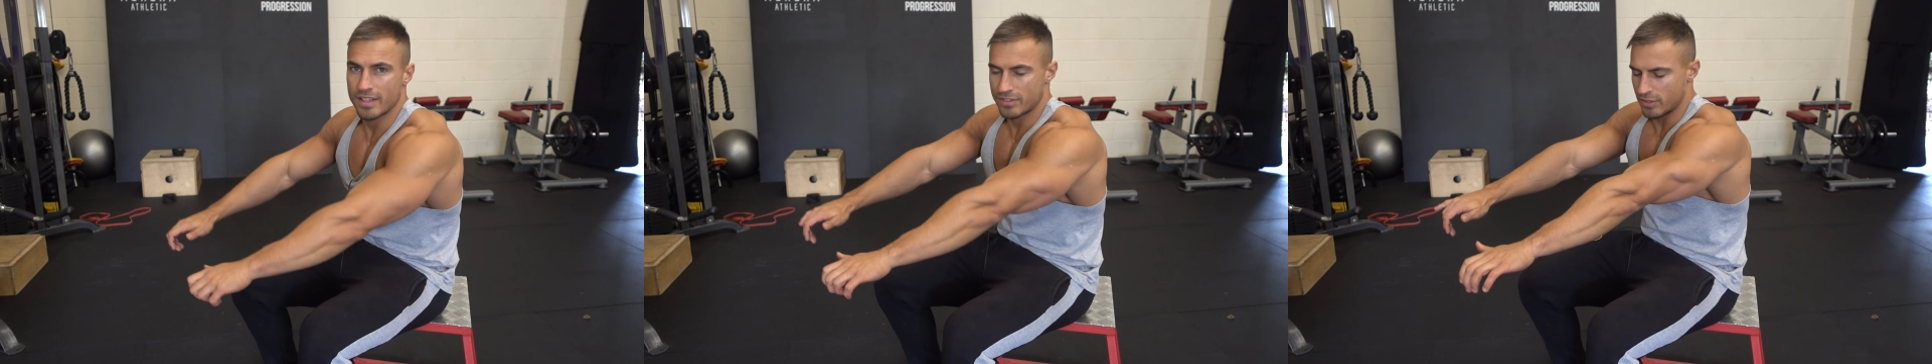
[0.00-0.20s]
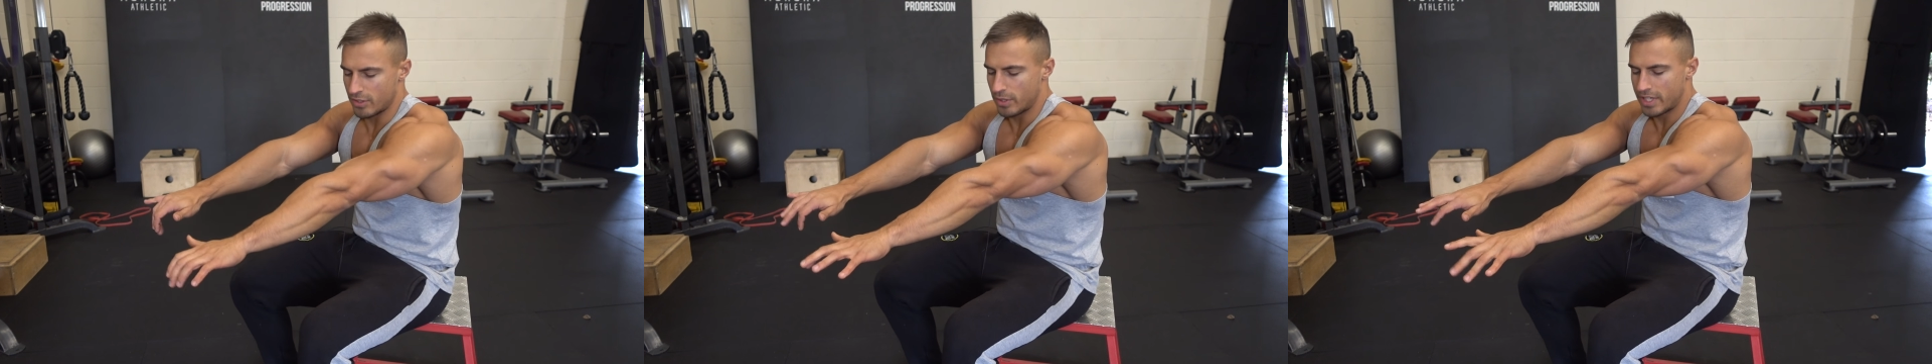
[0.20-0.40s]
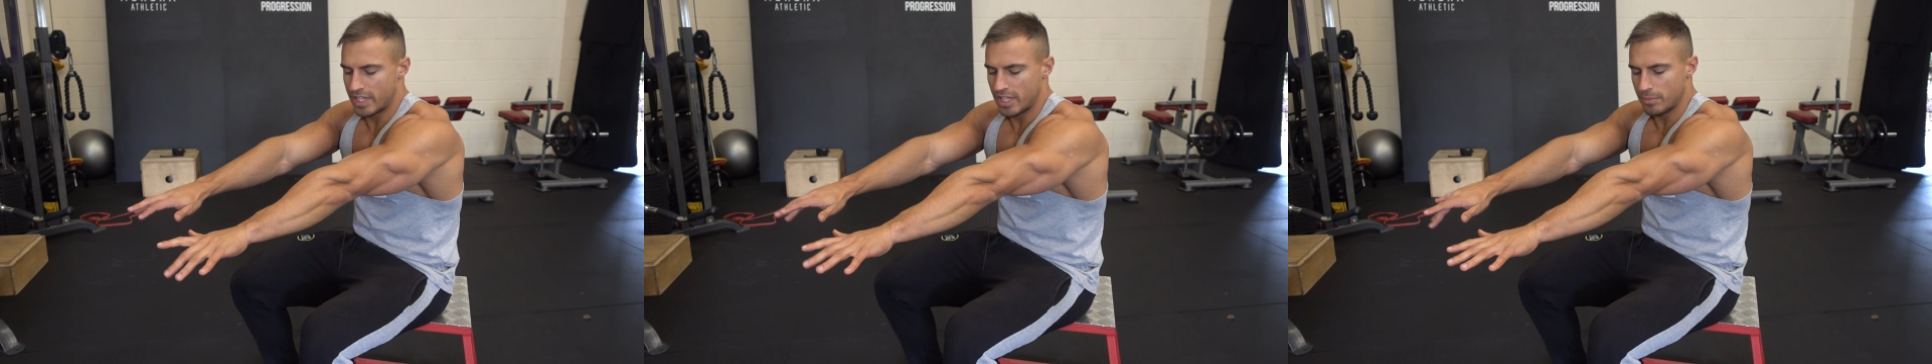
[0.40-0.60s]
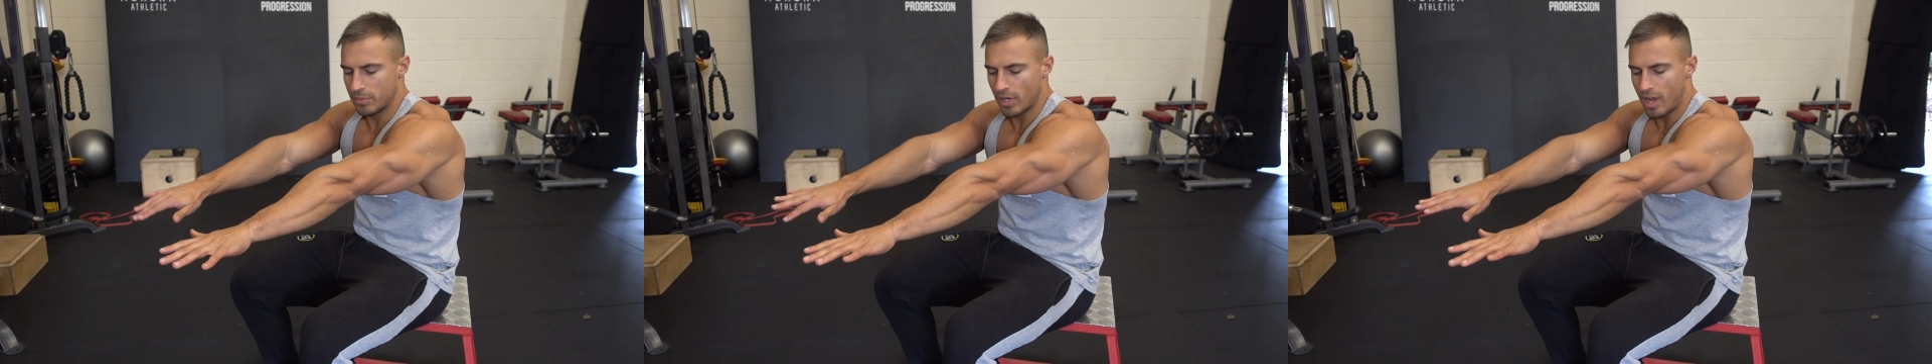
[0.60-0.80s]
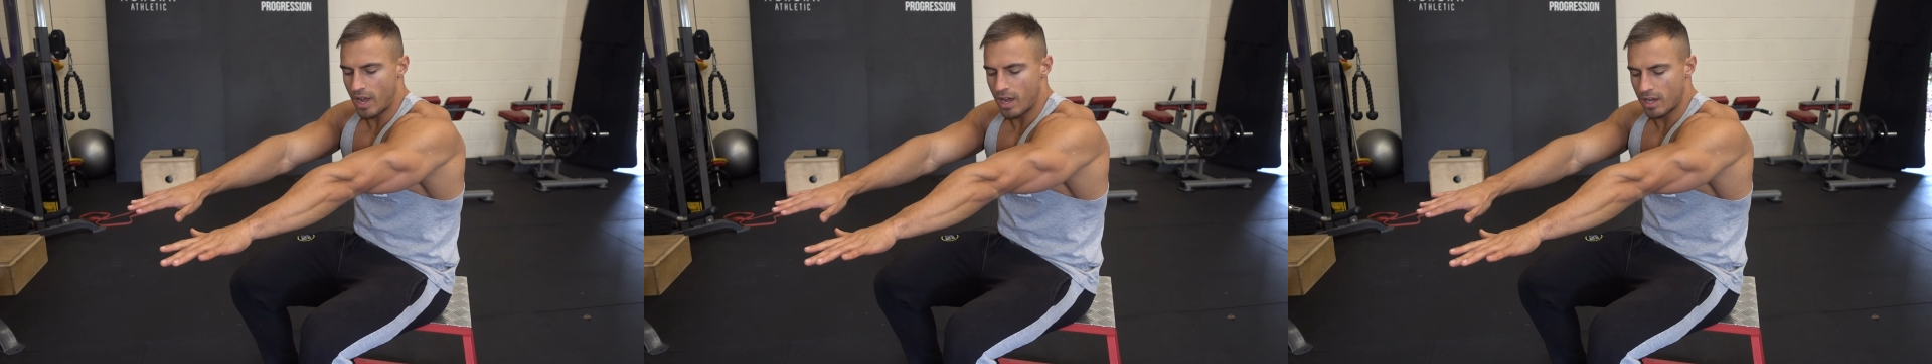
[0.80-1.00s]
that you keep
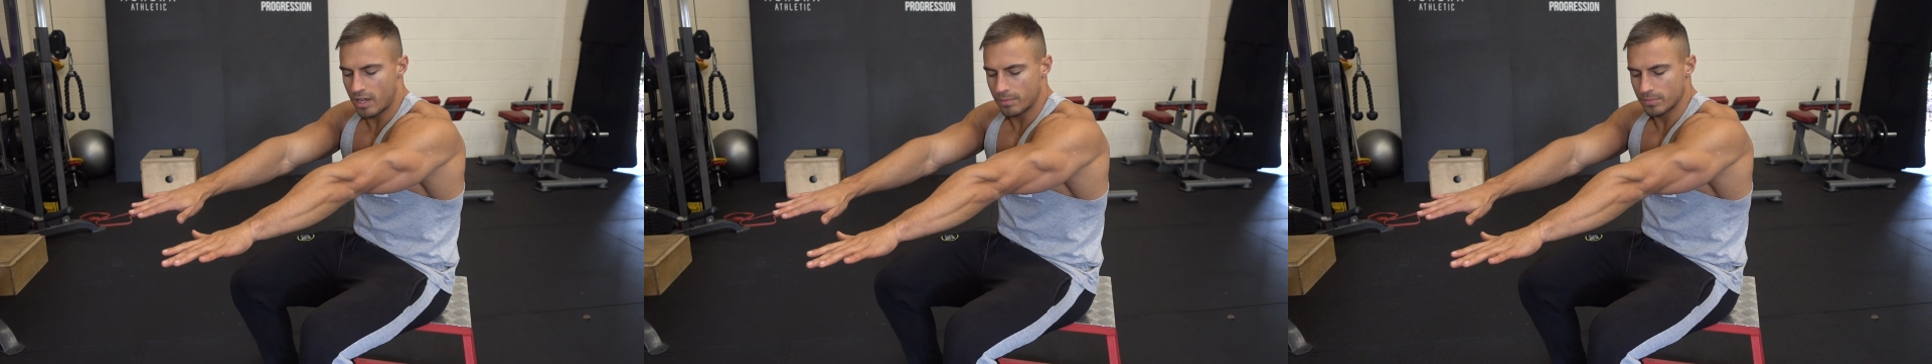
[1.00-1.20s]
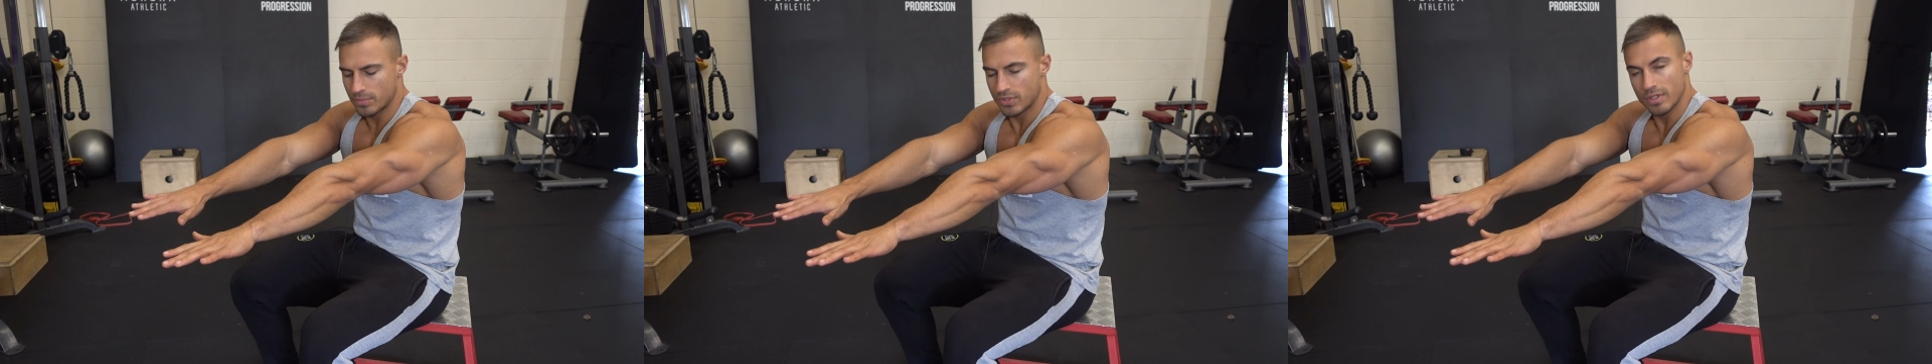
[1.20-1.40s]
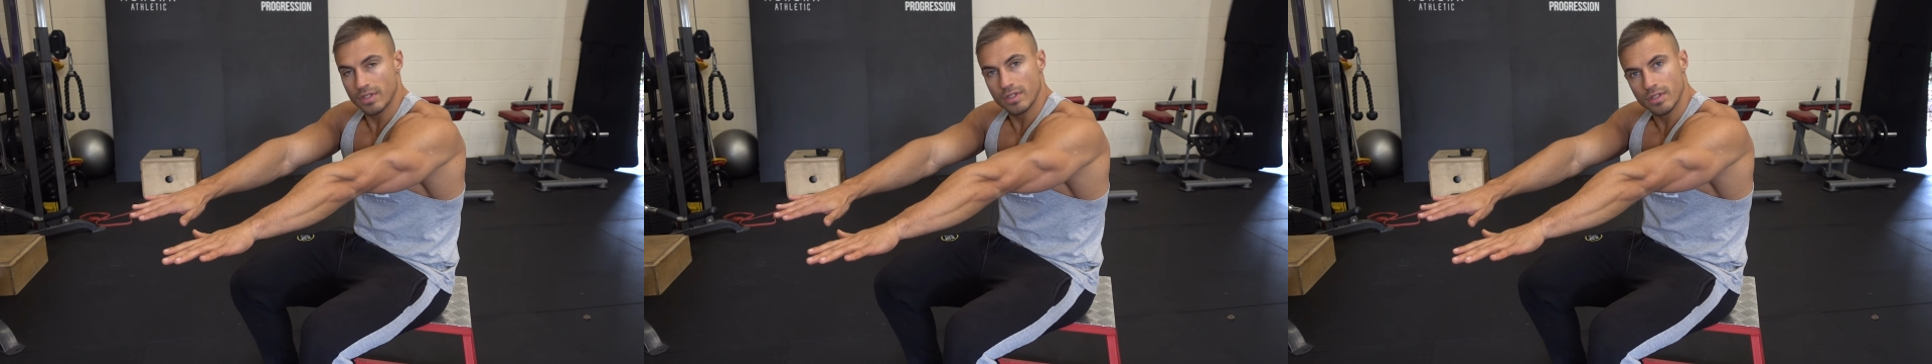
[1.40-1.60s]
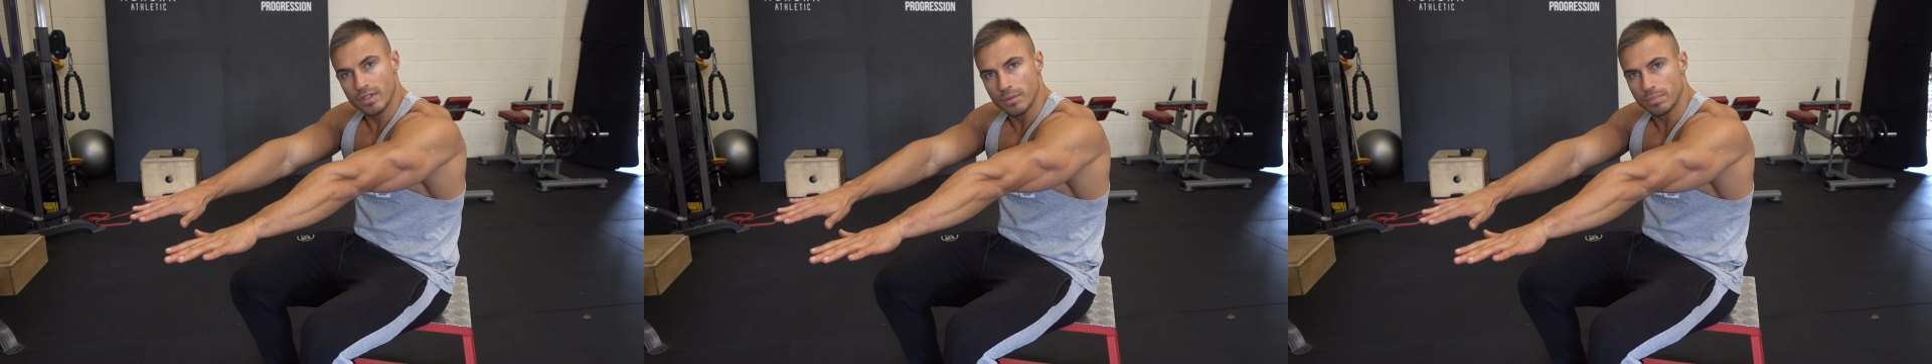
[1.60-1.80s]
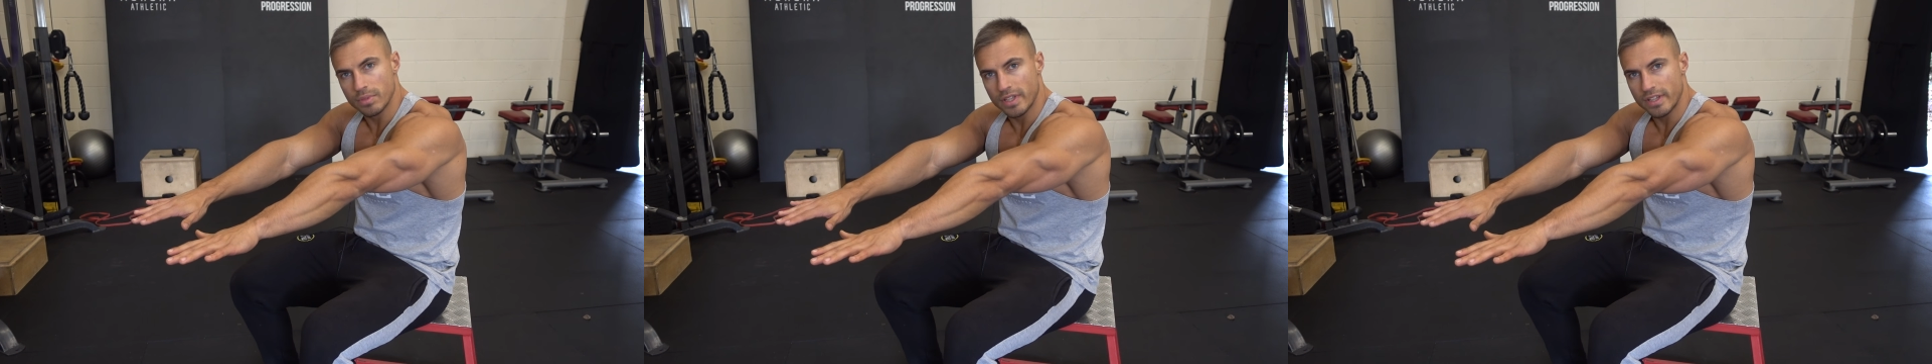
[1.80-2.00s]
your arms
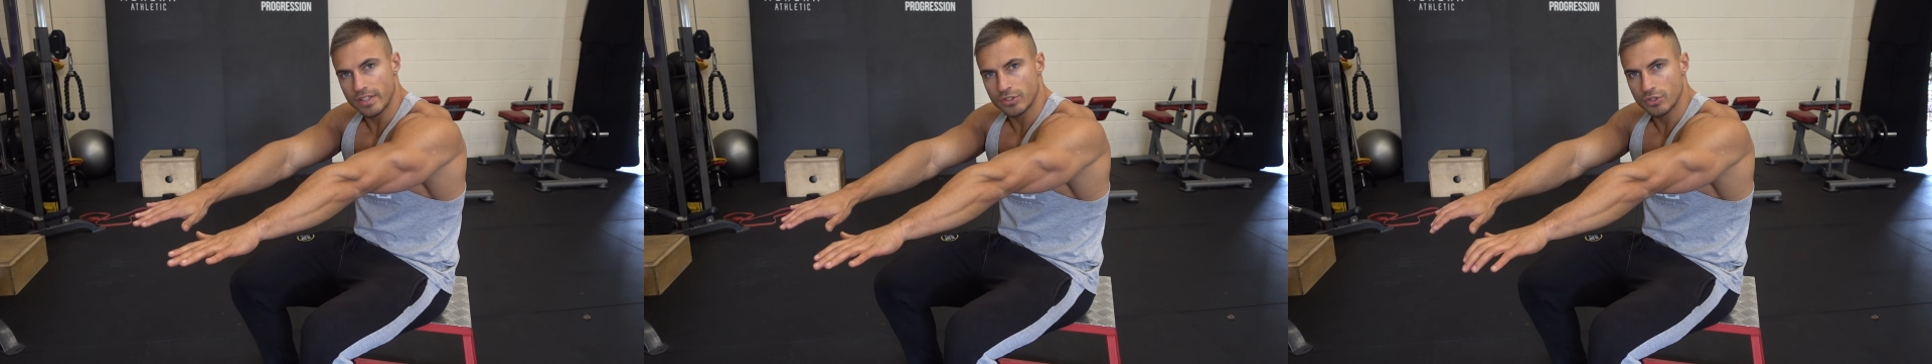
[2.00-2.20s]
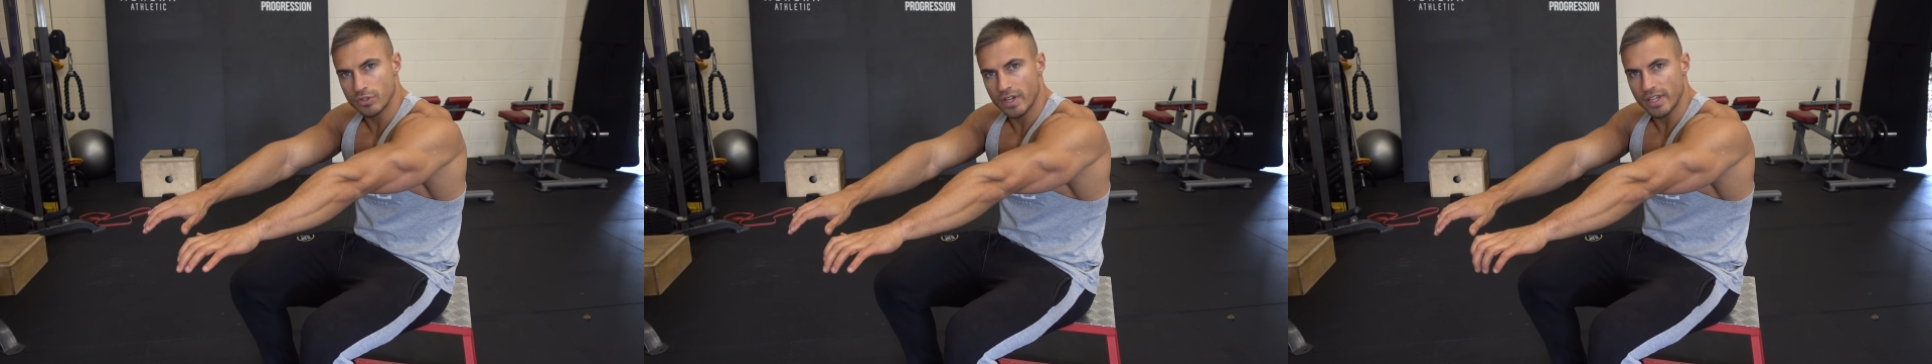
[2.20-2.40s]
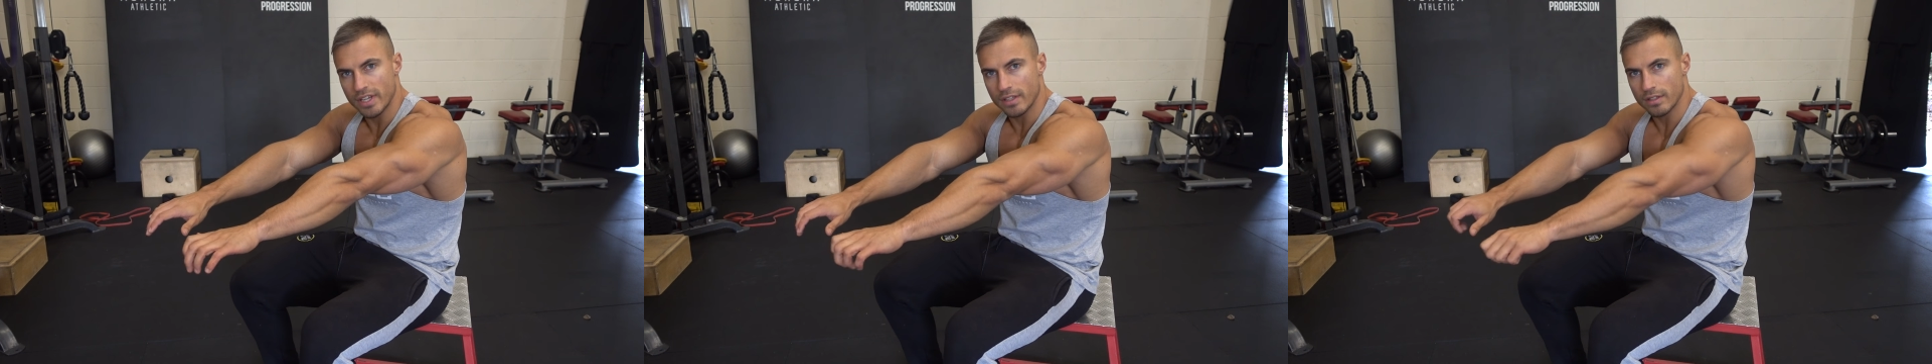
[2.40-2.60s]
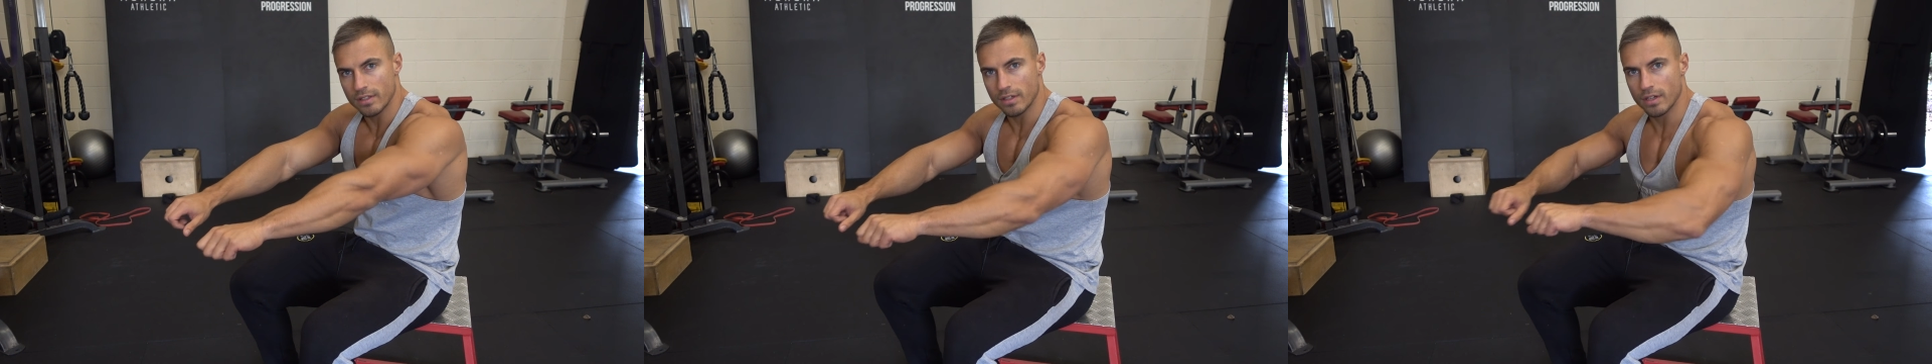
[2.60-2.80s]
completely straight.